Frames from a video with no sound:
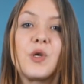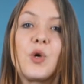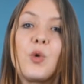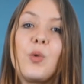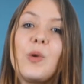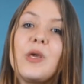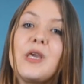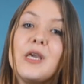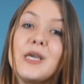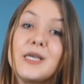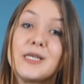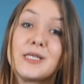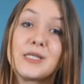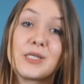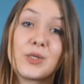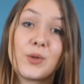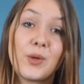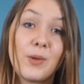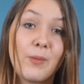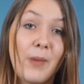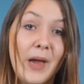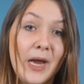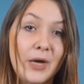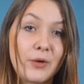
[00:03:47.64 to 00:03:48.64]
quick
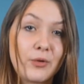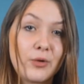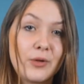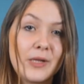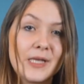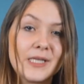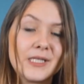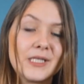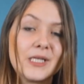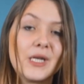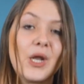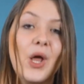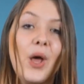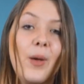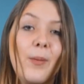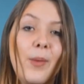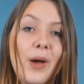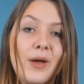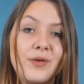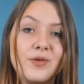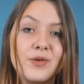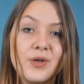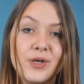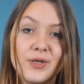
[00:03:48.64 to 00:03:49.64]
history micro lesson
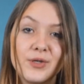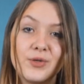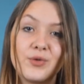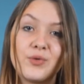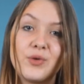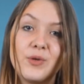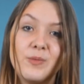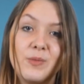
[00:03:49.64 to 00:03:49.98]
about country